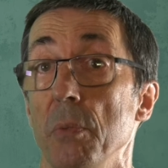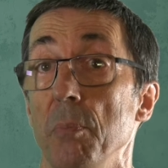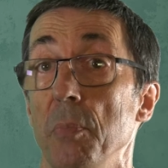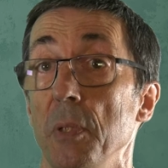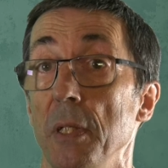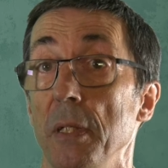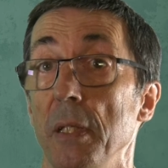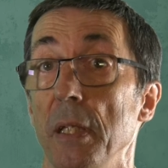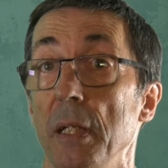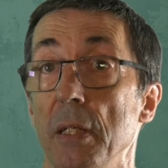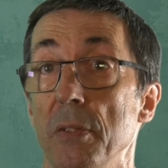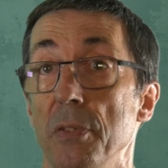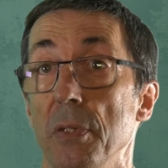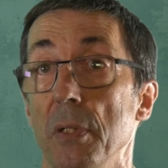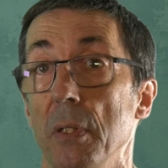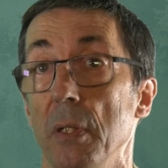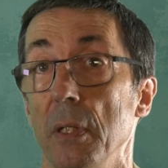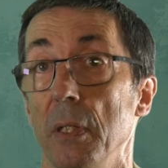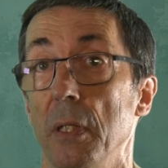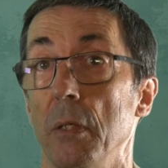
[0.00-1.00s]
to be there
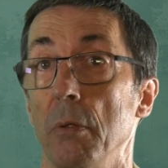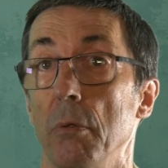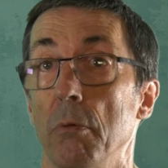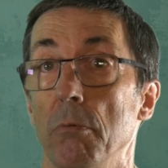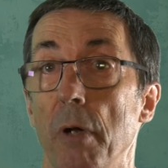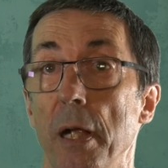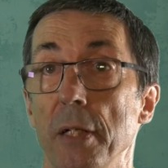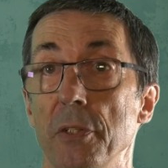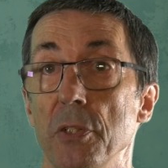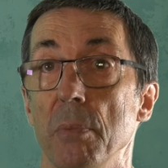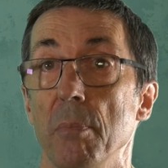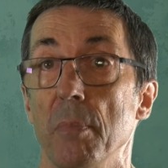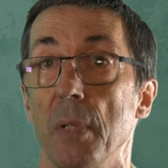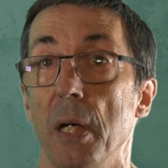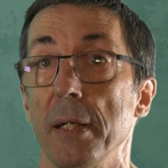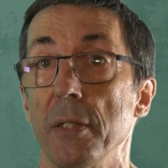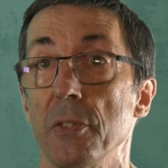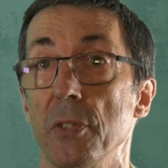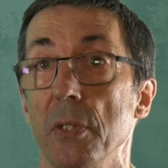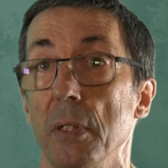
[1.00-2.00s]
so they kill rats and
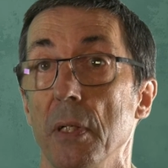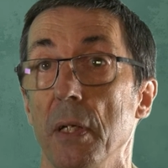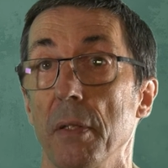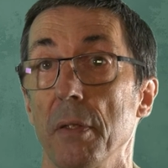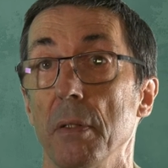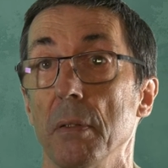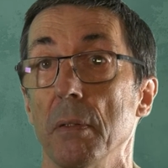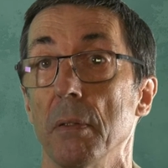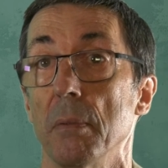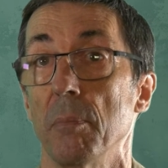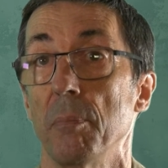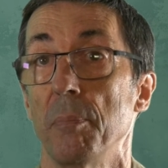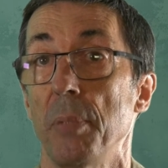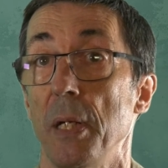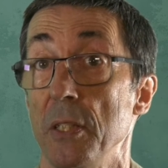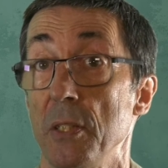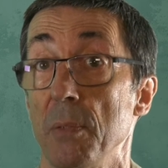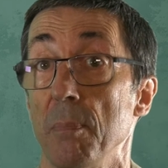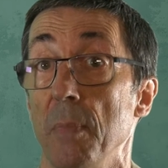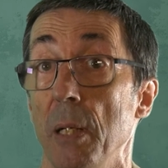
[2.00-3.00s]
mice and other
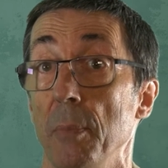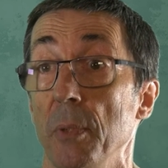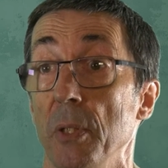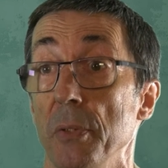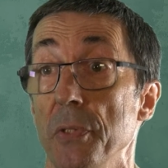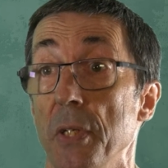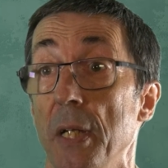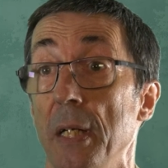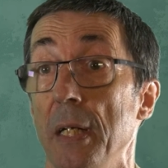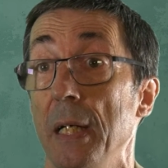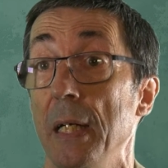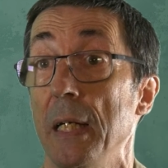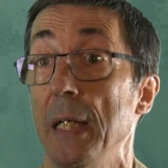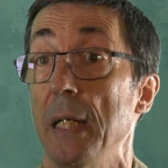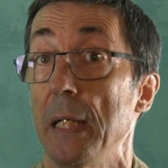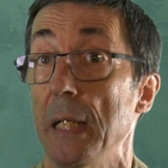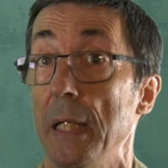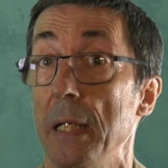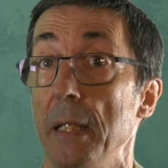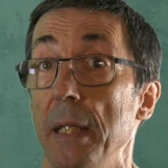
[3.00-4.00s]
pest mammals,
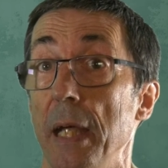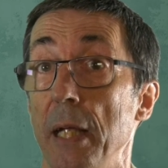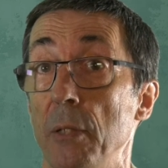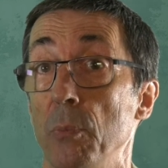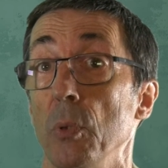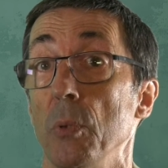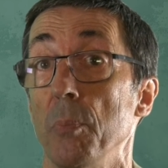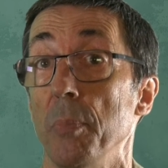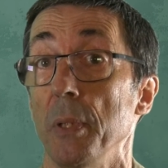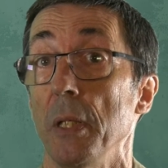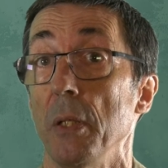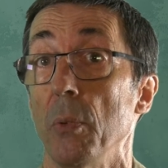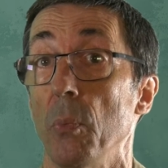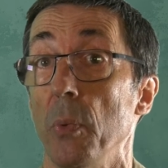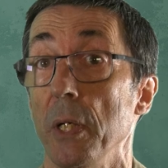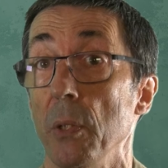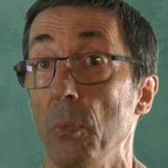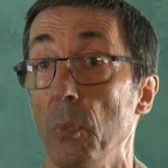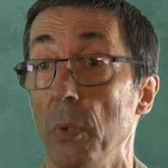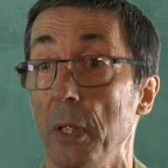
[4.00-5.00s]
that would be the
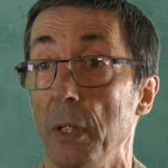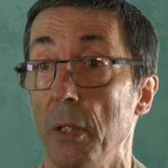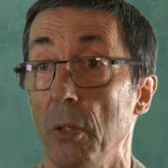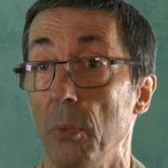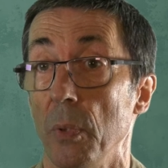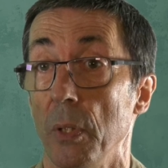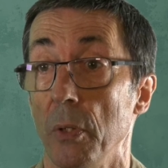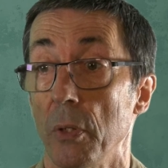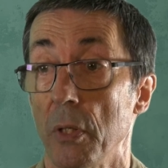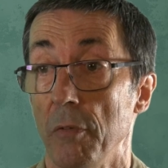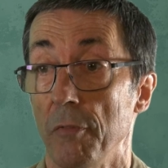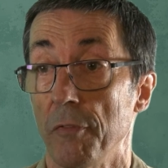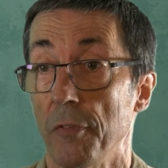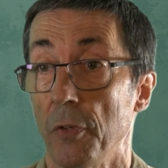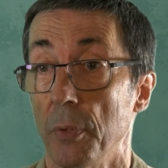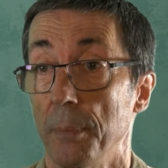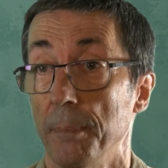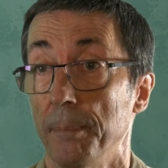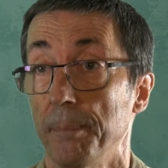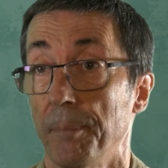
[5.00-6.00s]
win-win that we're looking
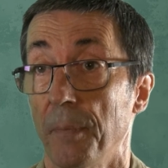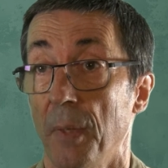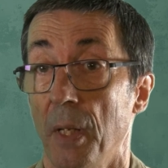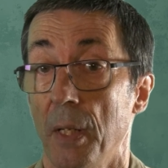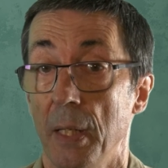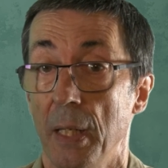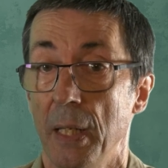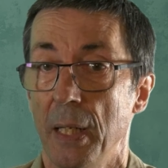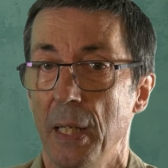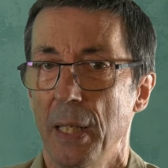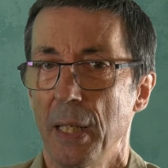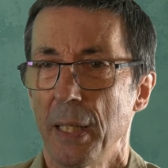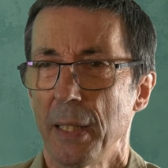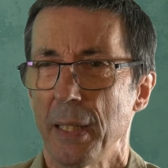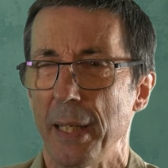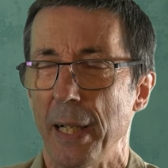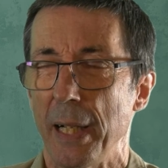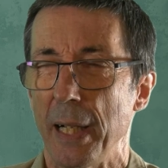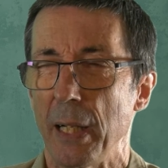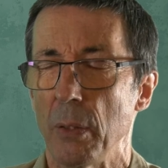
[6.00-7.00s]
for.
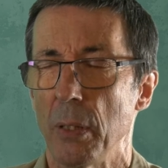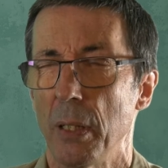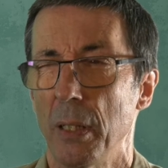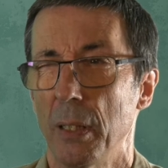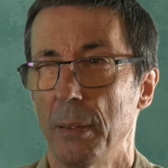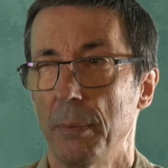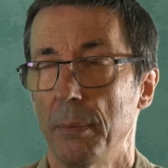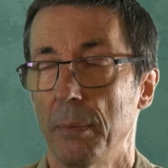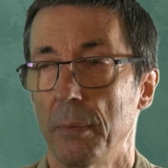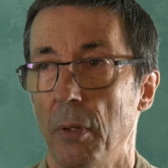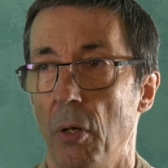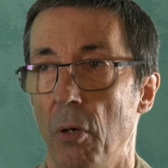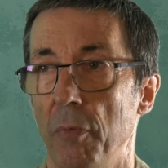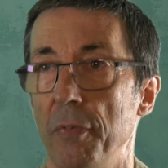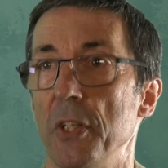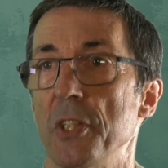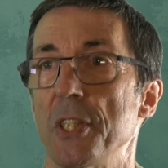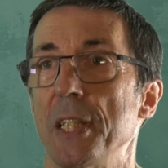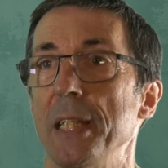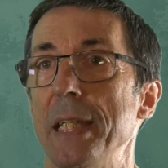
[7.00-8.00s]
Now,
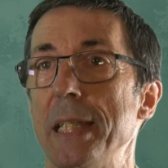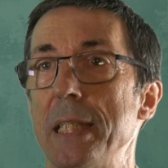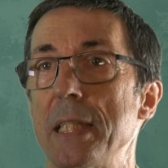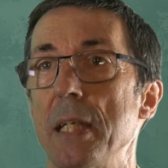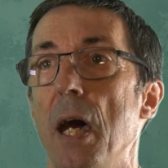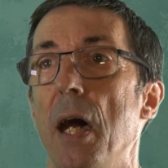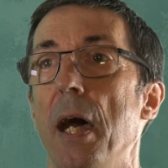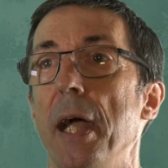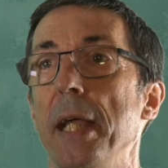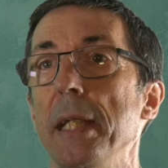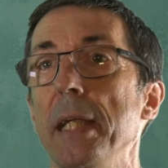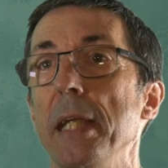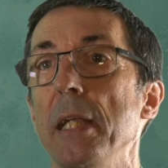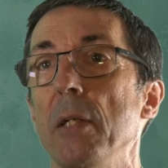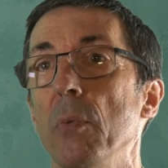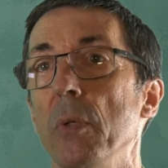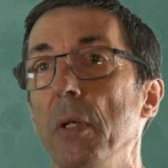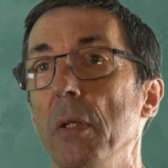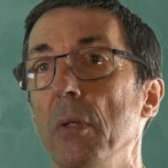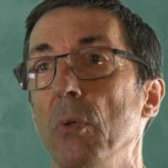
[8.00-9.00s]
obviously tied
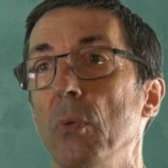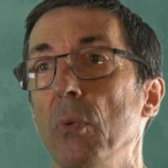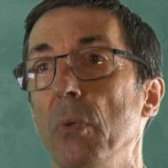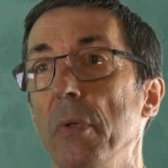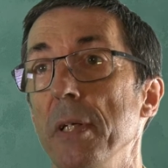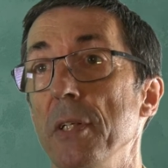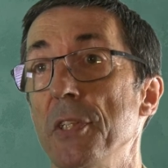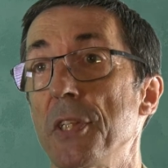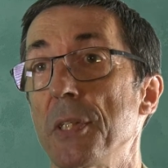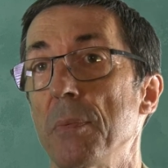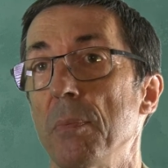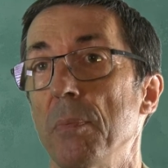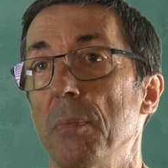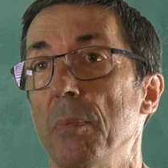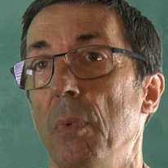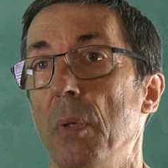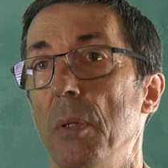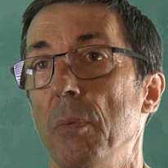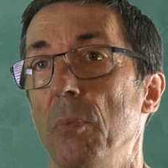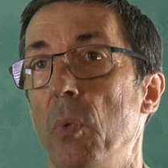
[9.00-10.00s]
in with all this,
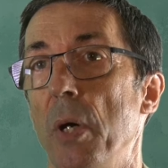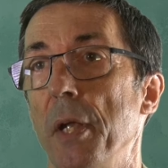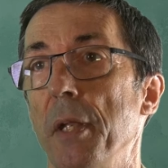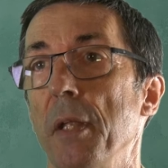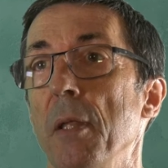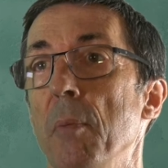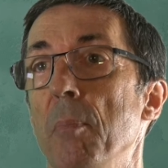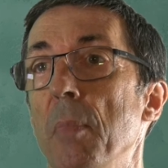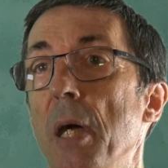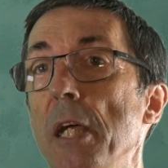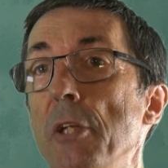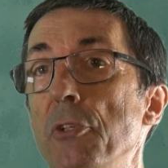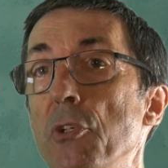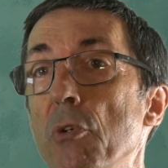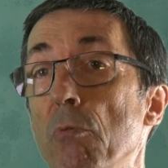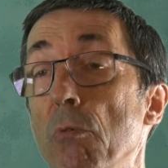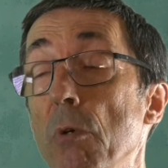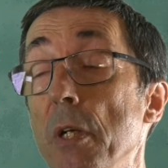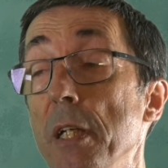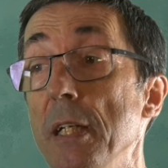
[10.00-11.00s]
one of the
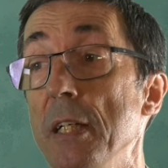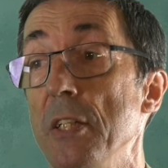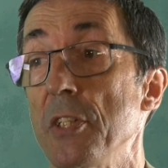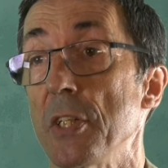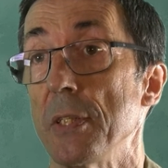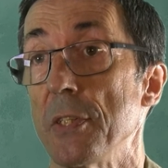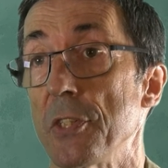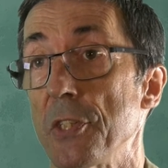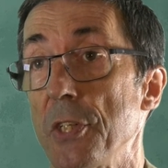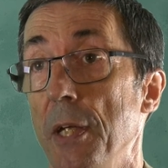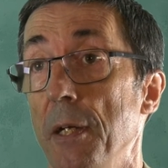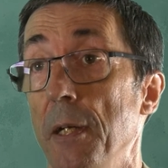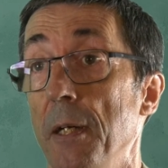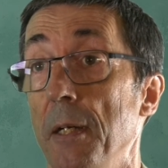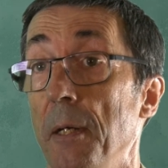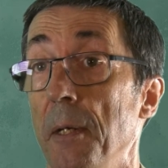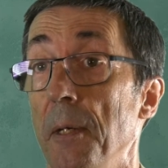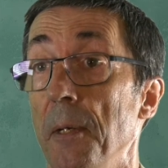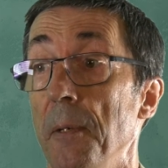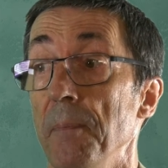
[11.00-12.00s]
major reasons
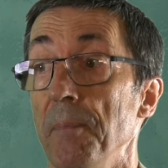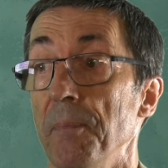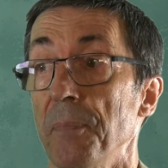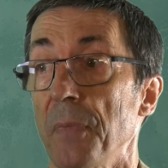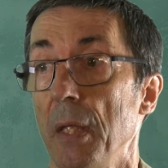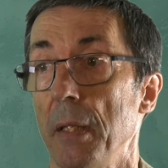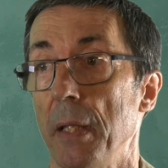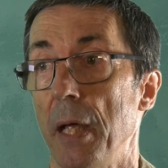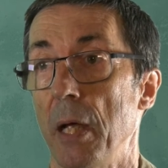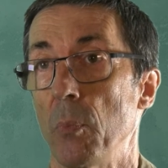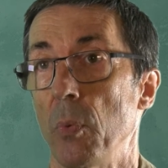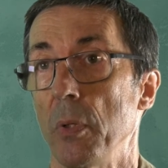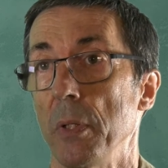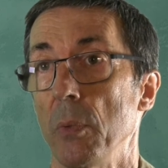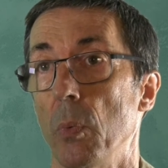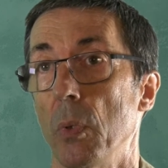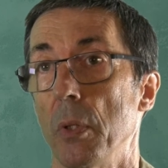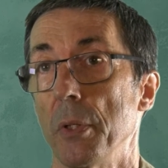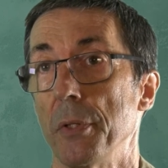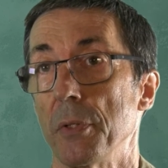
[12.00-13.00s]
that we
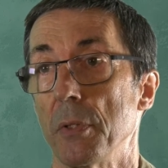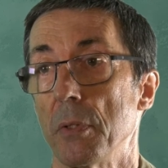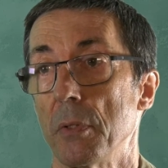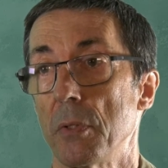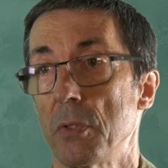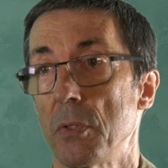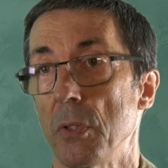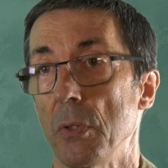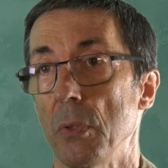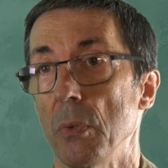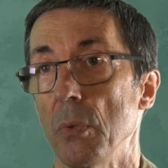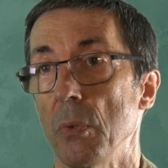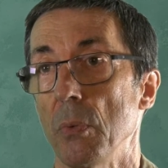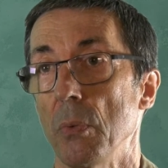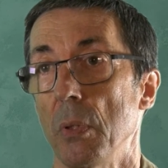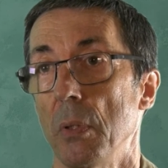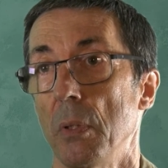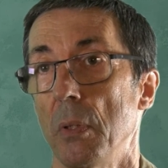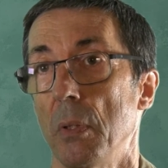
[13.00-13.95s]
want to